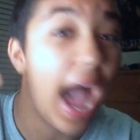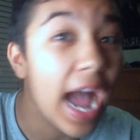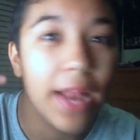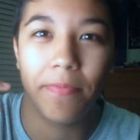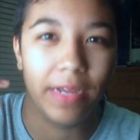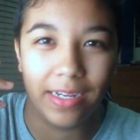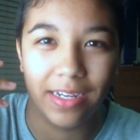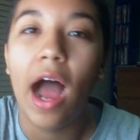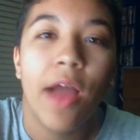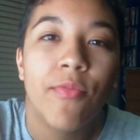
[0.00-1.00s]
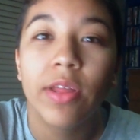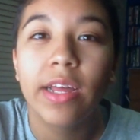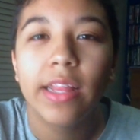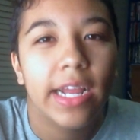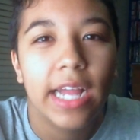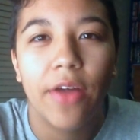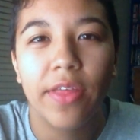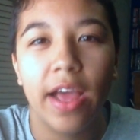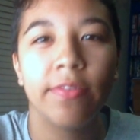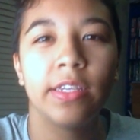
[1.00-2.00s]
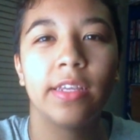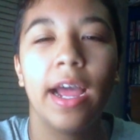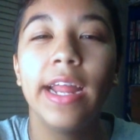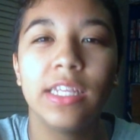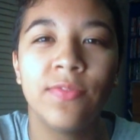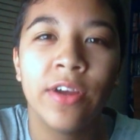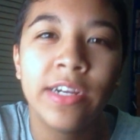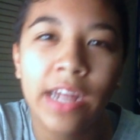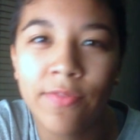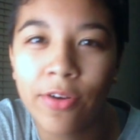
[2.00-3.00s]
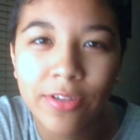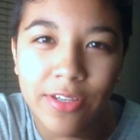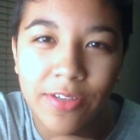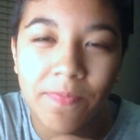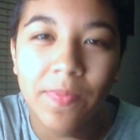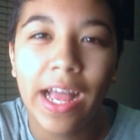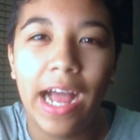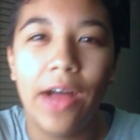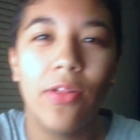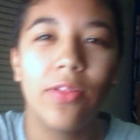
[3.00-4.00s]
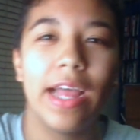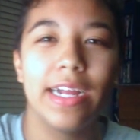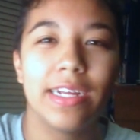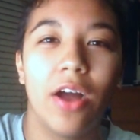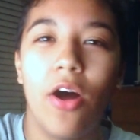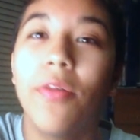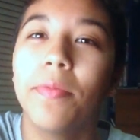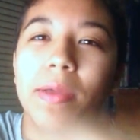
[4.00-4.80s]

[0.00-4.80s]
at me. I really like how the F Society is very diverse. How, like, all the